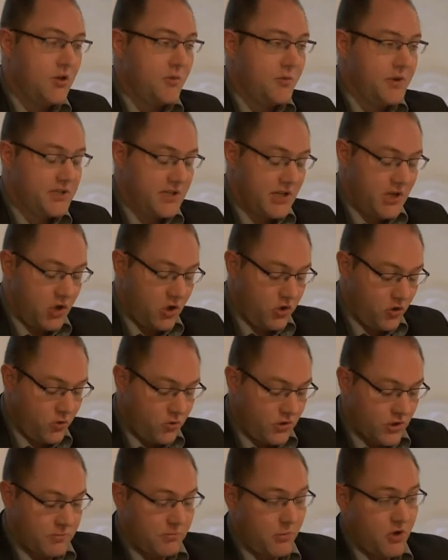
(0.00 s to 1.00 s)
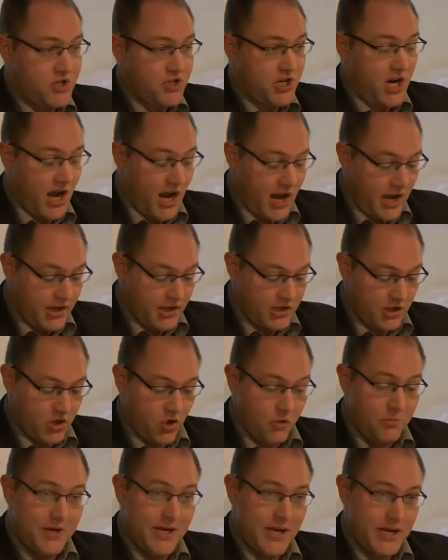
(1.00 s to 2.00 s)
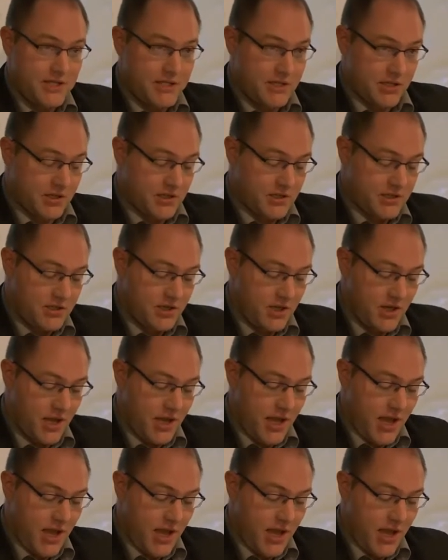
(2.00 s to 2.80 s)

which included much higher denominations